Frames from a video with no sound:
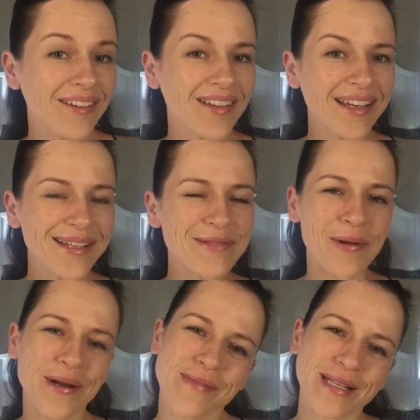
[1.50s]
Lovelies,
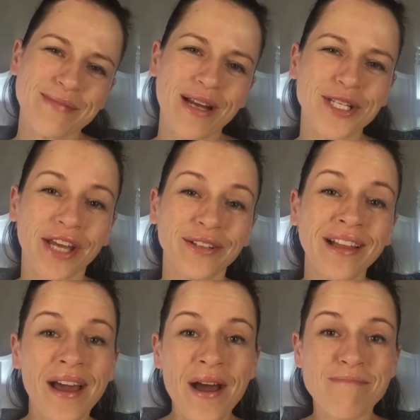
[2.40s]
welcome back to my channel.
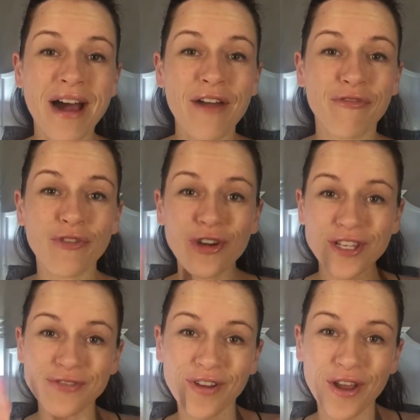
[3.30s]
My
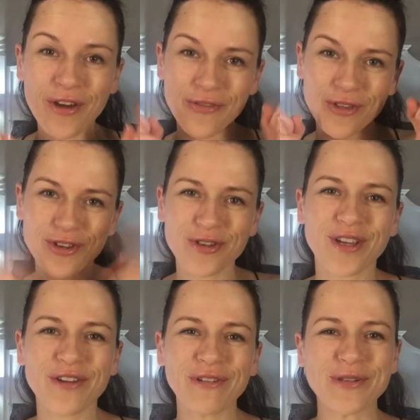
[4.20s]
first video for the new
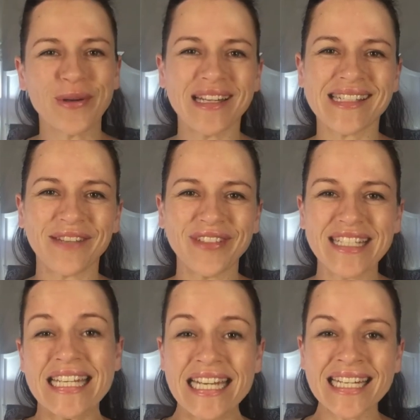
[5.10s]
year for
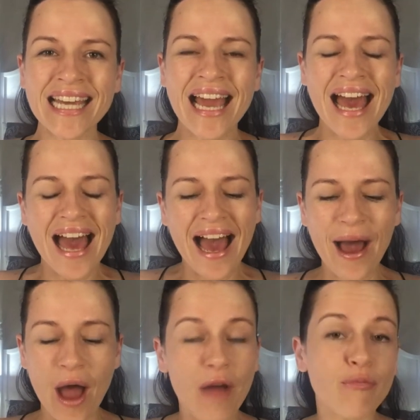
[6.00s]
2017.
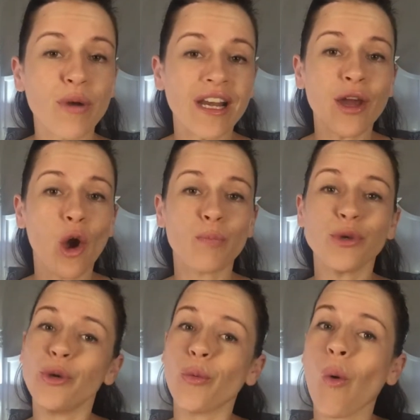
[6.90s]
I really hope
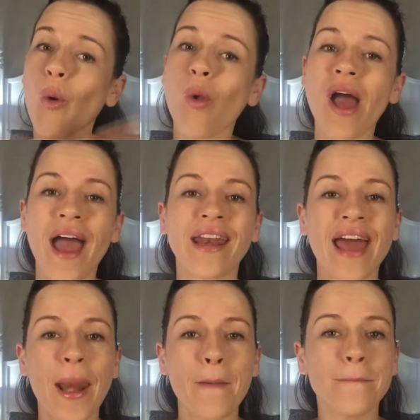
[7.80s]
you all had
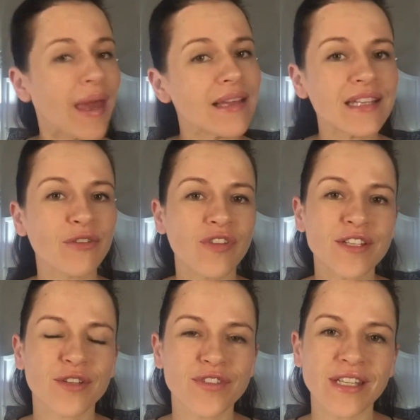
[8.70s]
an amazing
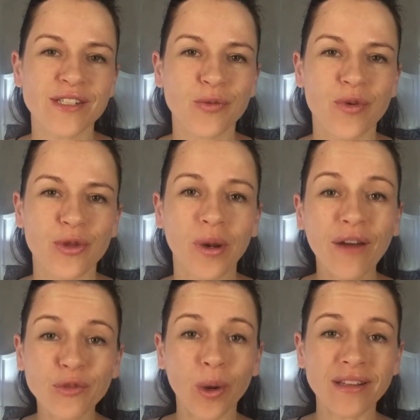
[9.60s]
festive season with your
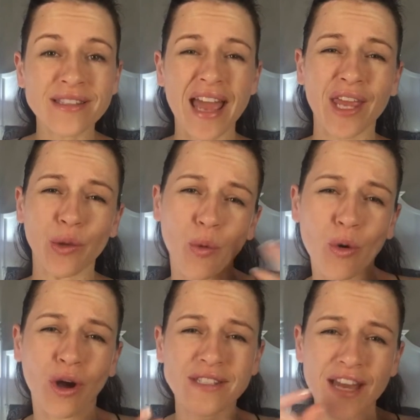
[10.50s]
loved ones and you all
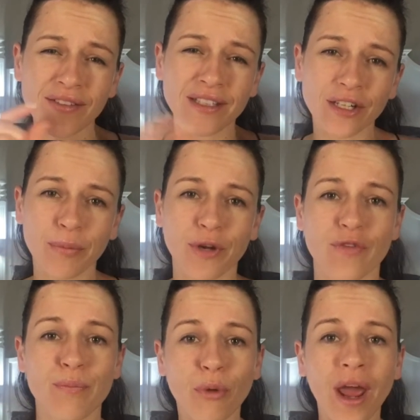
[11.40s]
got to have a little bit of
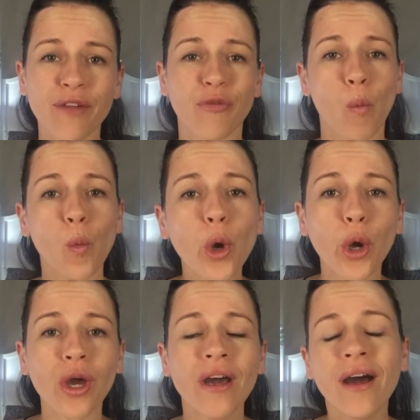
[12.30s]
a break from
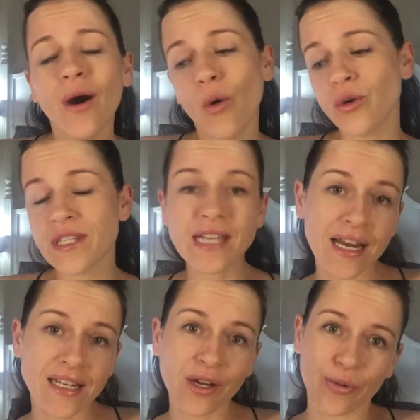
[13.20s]
work or
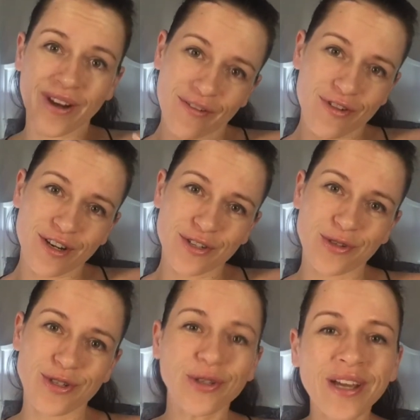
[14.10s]
studying or whatever it is
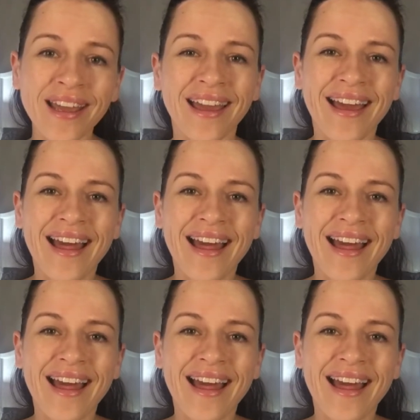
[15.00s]
you're doing.